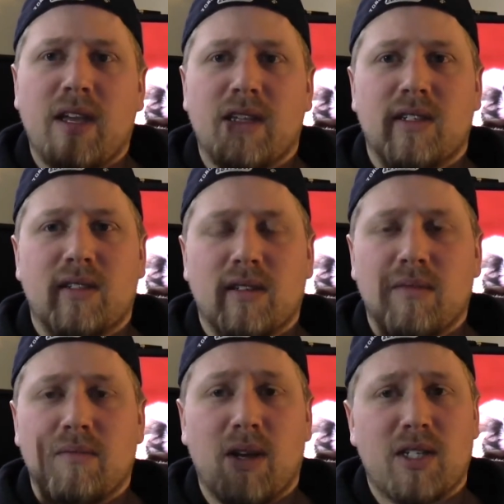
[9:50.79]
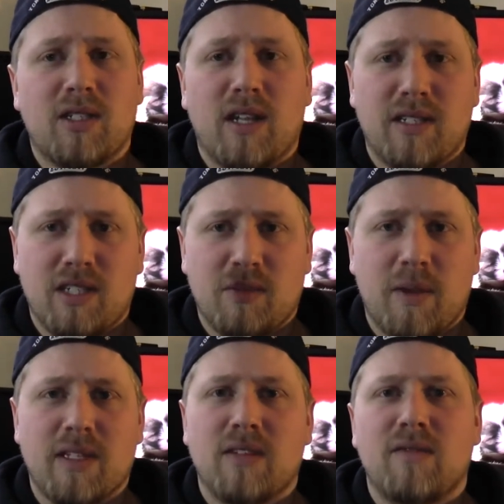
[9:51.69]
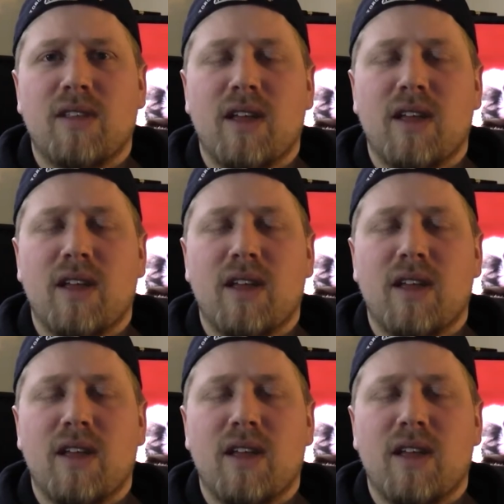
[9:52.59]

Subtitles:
It's much less expensive